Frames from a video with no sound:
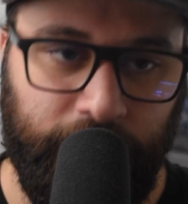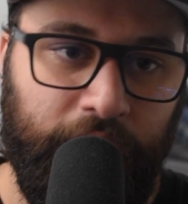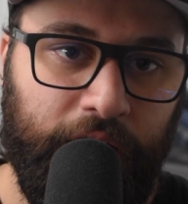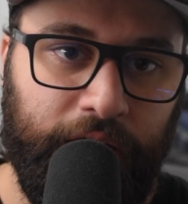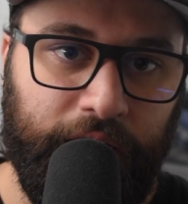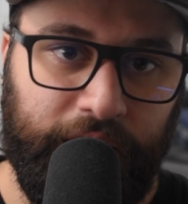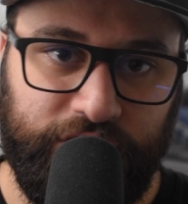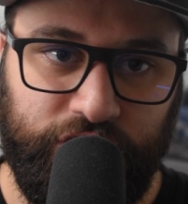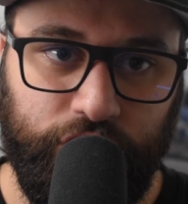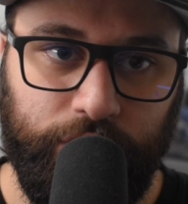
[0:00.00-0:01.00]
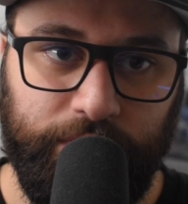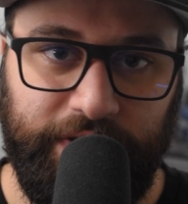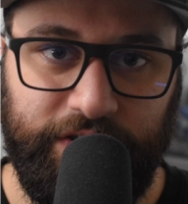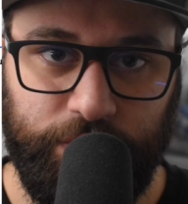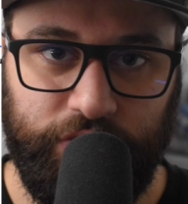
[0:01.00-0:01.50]
assumed this was
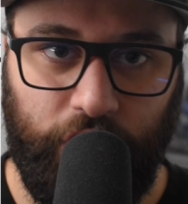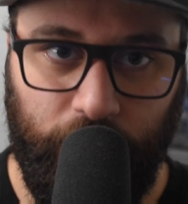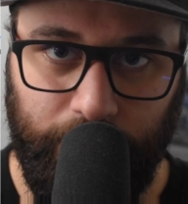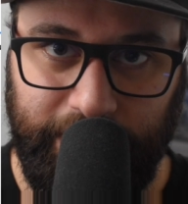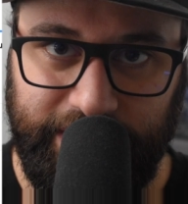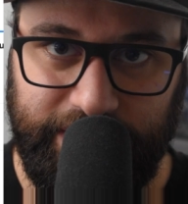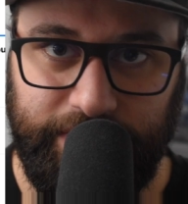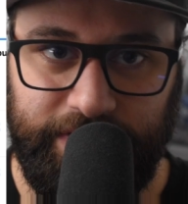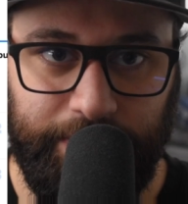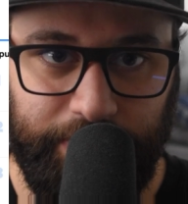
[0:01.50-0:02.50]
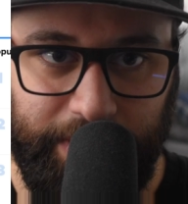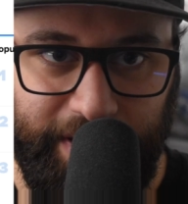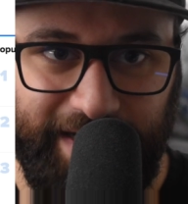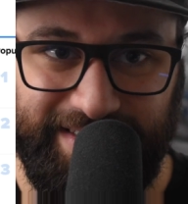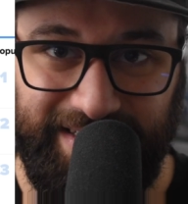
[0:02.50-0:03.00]
harmless simply because it
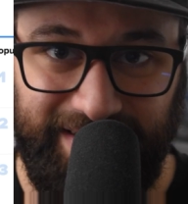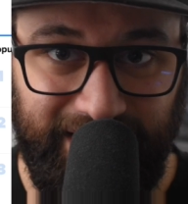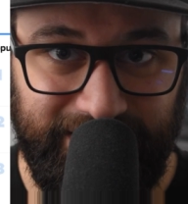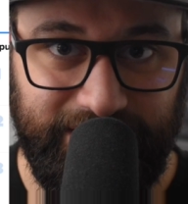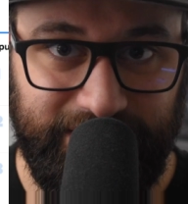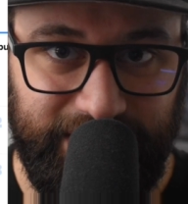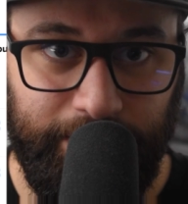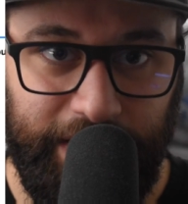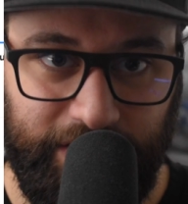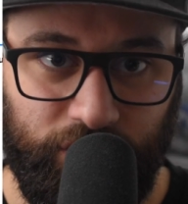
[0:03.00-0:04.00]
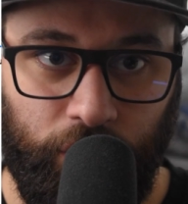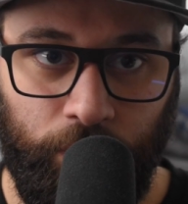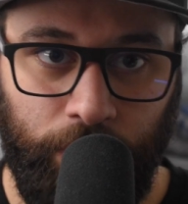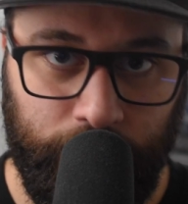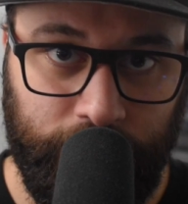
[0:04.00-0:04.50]
doesn't seem like this whole woke
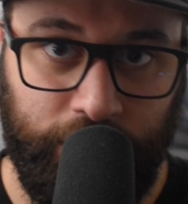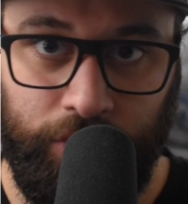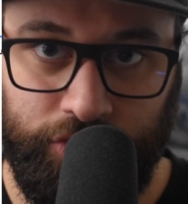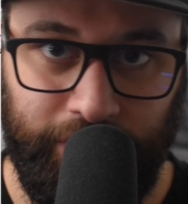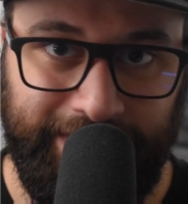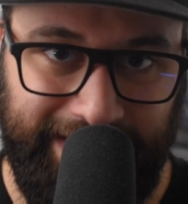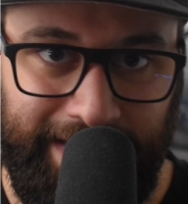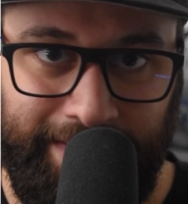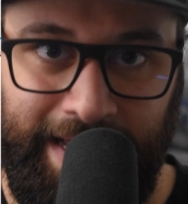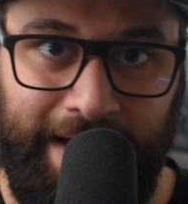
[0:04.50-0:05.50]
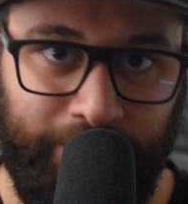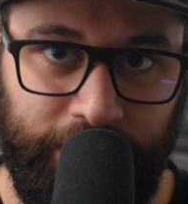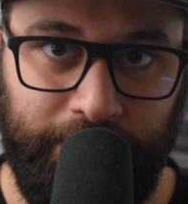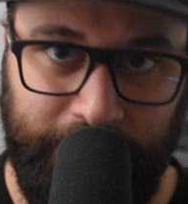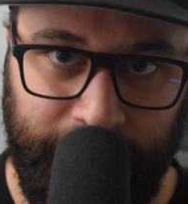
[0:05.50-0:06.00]
culture has hit the African
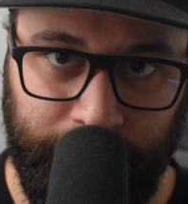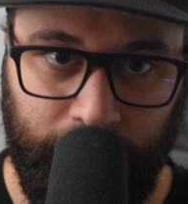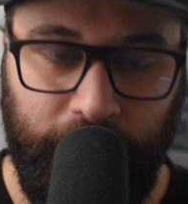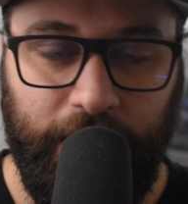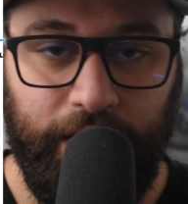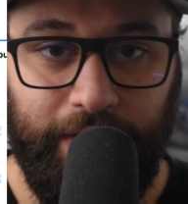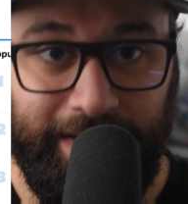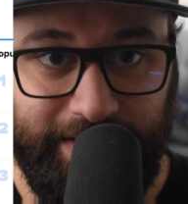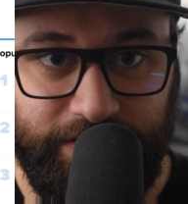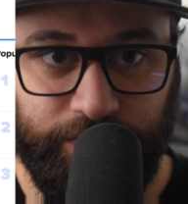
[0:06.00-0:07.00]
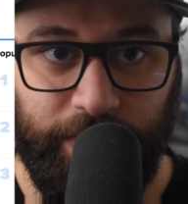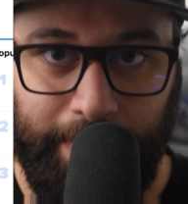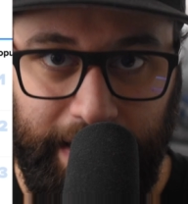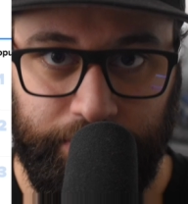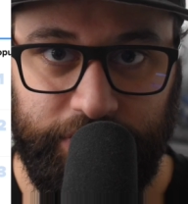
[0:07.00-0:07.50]
people, at least from my
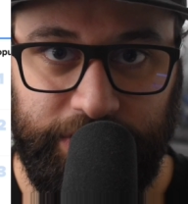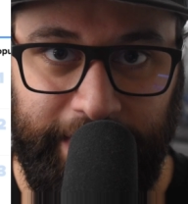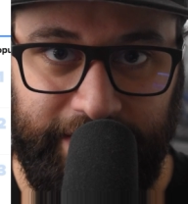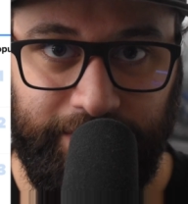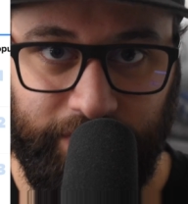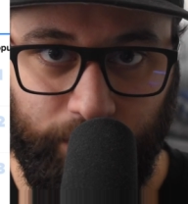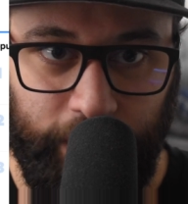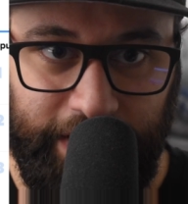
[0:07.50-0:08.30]
perspective, from what I see.